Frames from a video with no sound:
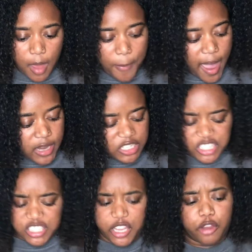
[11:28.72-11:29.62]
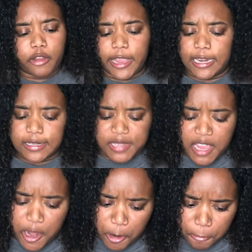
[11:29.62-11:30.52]
my package is here, and it's
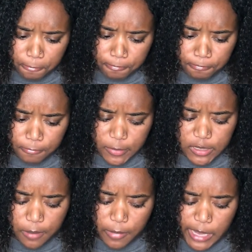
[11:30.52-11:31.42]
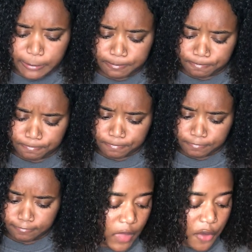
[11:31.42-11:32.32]
here. So I'm like,
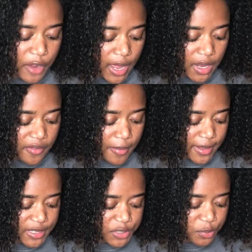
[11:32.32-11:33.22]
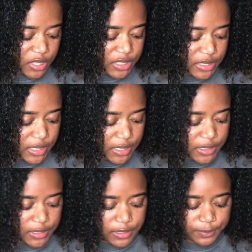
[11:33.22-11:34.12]
What I love about these brushes
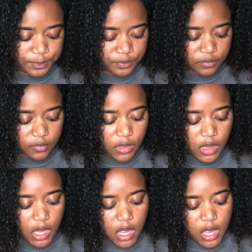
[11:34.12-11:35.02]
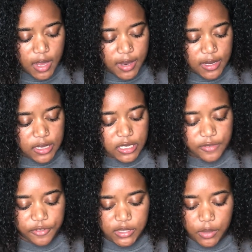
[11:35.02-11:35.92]
is,
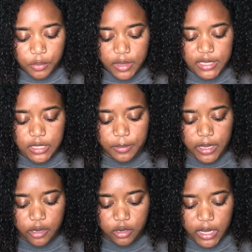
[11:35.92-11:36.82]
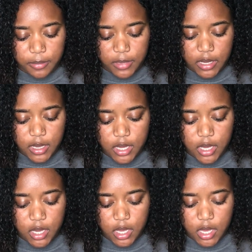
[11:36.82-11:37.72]
for someone that's a beginner like me,
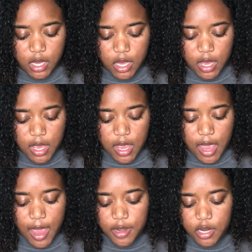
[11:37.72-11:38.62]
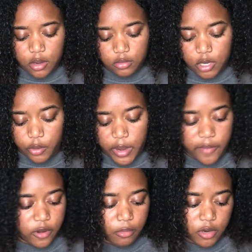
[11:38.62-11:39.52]
I don't know
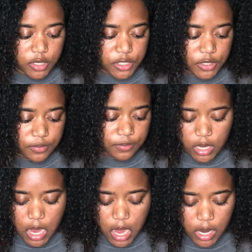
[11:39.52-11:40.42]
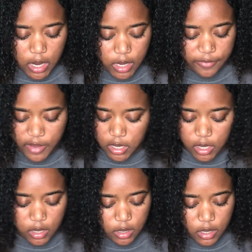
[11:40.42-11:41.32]
every brush. I'm not gonna fake
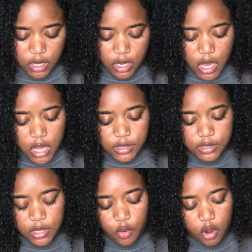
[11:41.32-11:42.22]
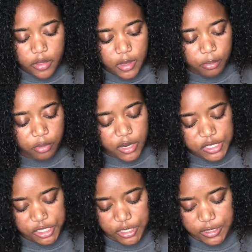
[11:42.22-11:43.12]
it. So on the
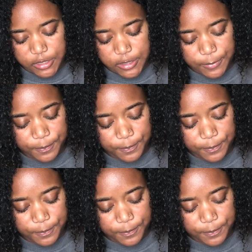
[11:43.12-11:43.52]
brushes,